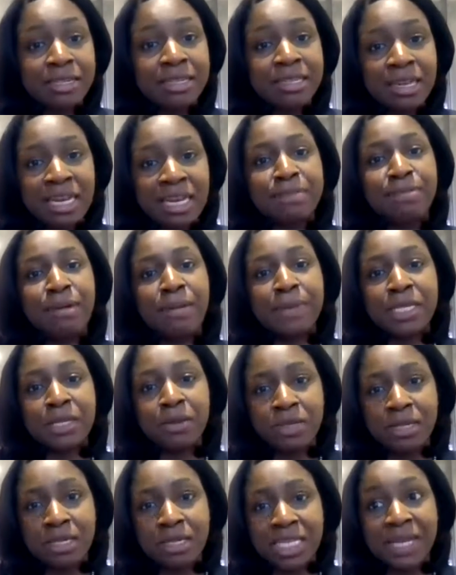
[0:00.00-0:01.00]
City's public
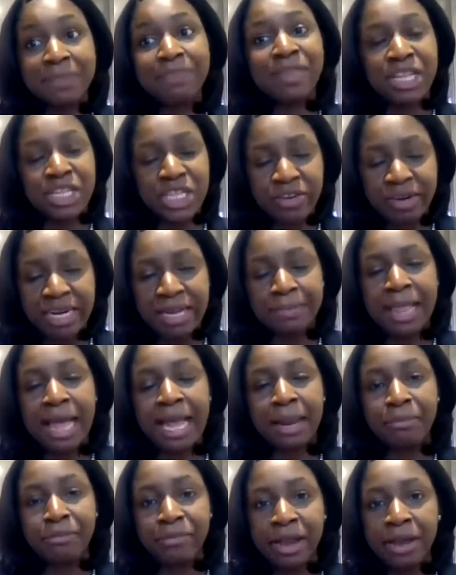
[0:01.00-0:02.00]
school system, it's already
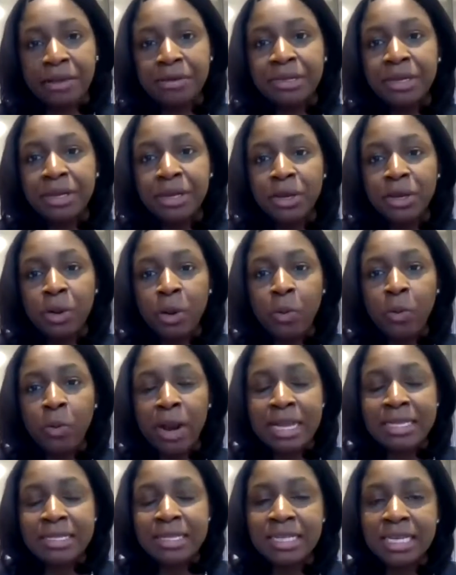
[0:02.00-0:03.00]
Black and brown.
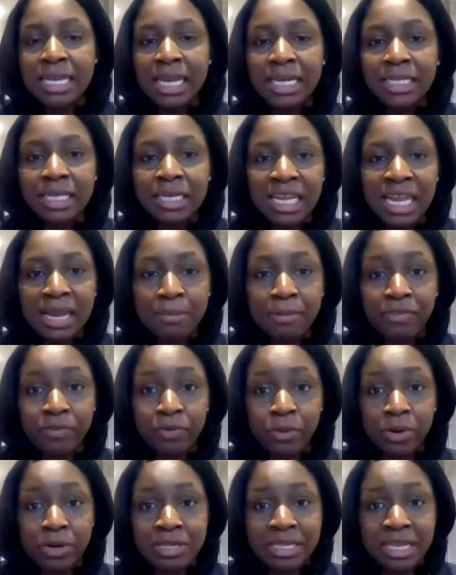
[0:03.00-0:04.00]
Whereas the teaching labor
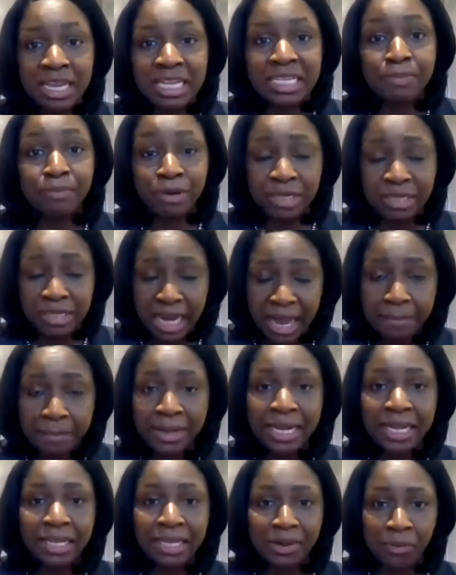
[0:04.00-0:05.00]
force is
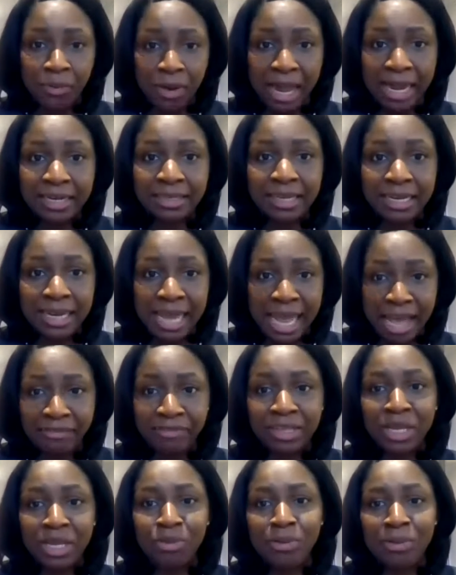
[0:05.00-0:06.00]
predominantly white and
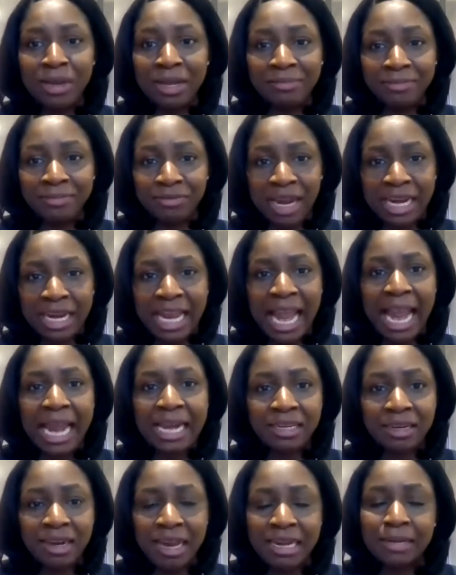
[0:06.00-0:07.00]
heavily women, right?
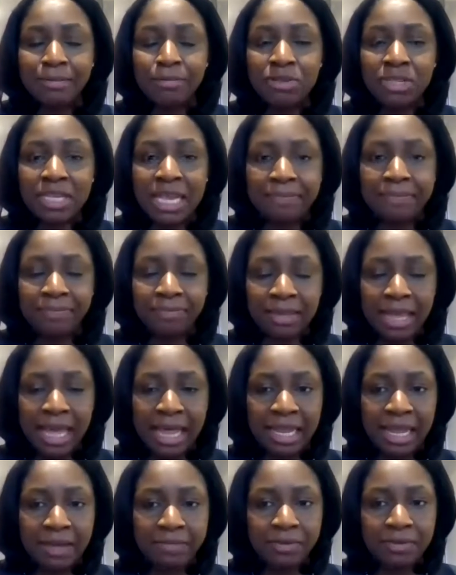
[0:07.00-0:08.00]
80 to 90%
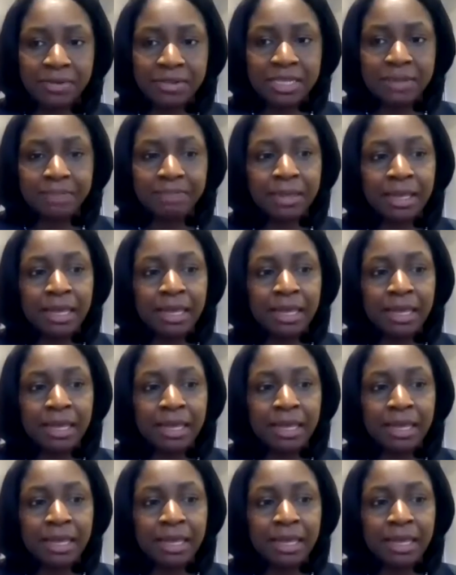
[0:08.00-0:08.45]
at levels.